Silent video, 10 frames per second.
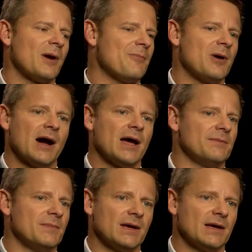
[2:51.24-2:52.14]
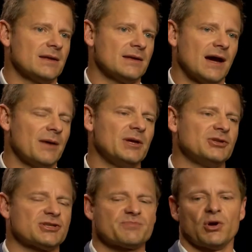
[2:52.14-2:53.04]
my mind, man. I mm. mean,
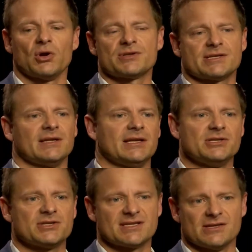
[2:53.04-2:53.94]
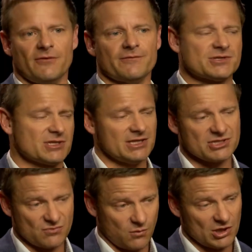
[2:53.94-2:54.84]
just personally, just selfishly,
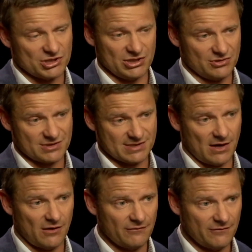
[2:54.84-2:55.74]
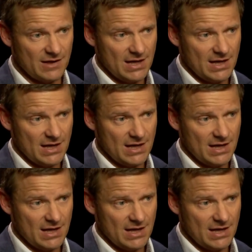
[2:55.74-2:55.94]
just watching yourself